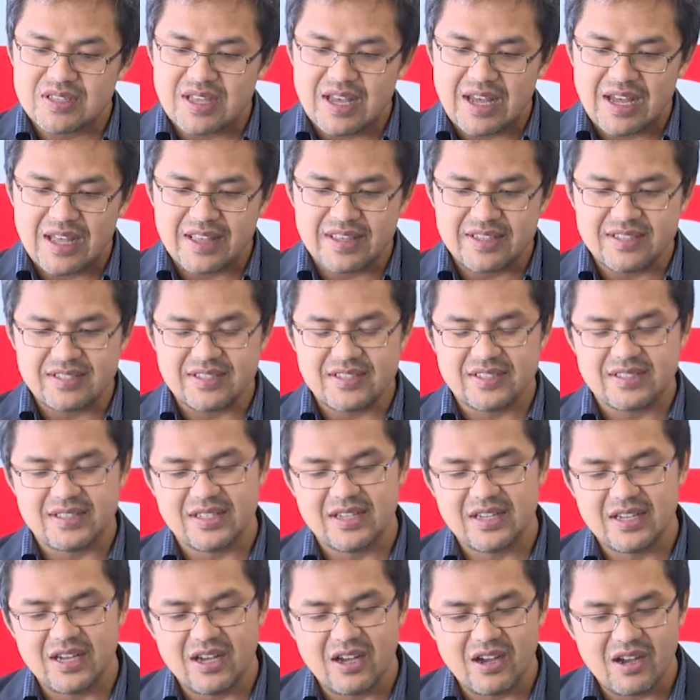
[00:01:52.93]
This is
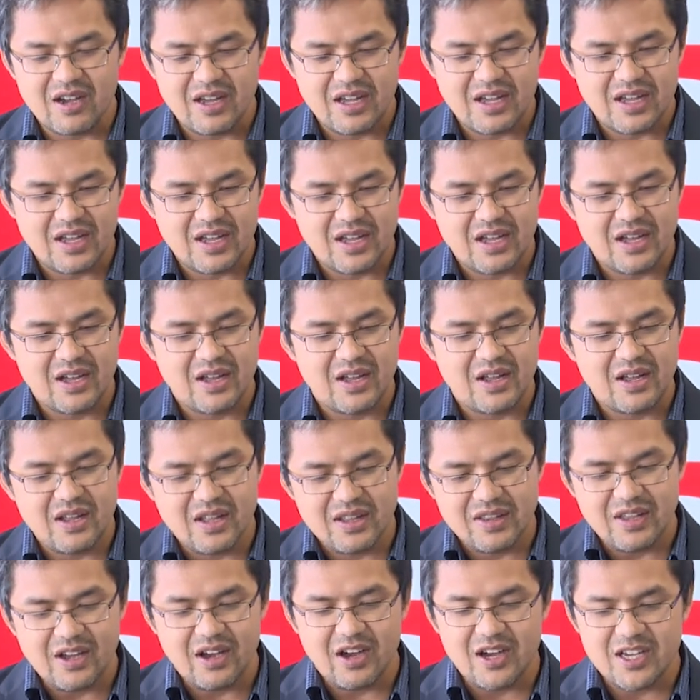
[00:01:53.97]
the
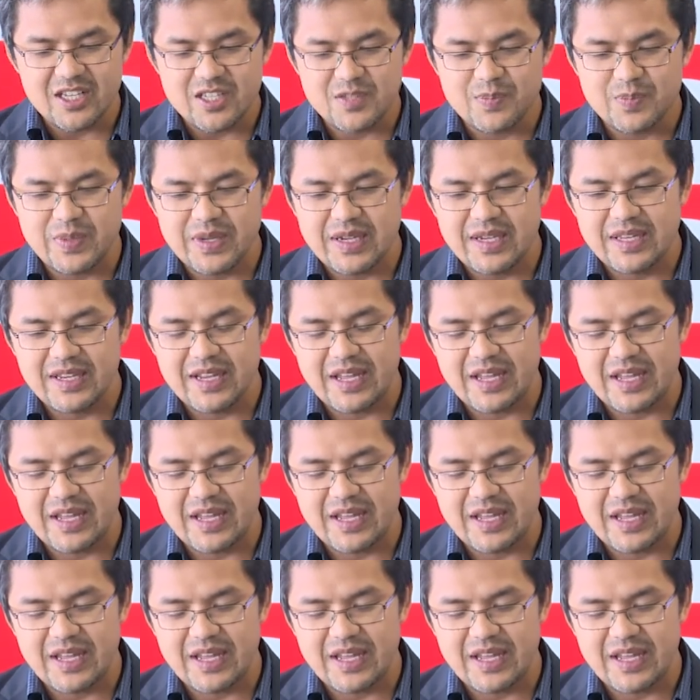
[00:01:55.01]
high speed,